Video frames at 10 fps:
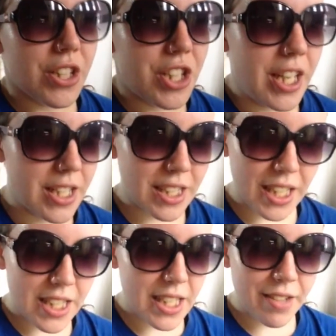she's
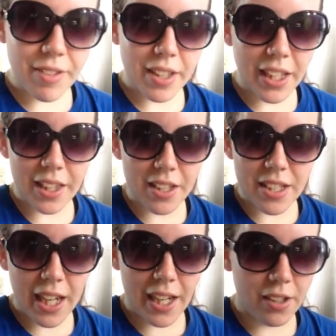like sniffing like the
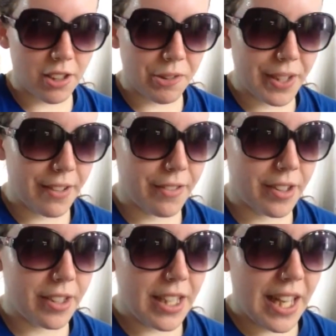tile or
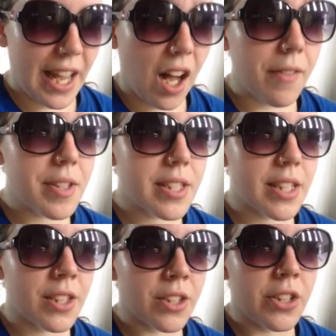whatever. All of a
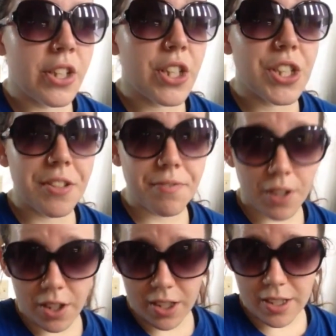sudden, she
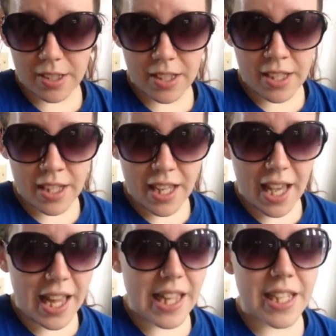farts
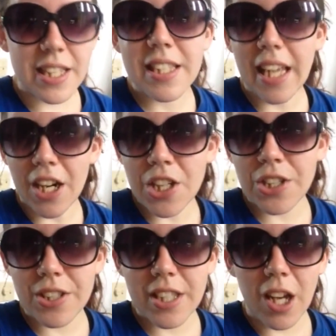and then scares
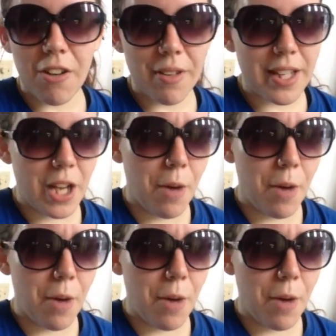herself and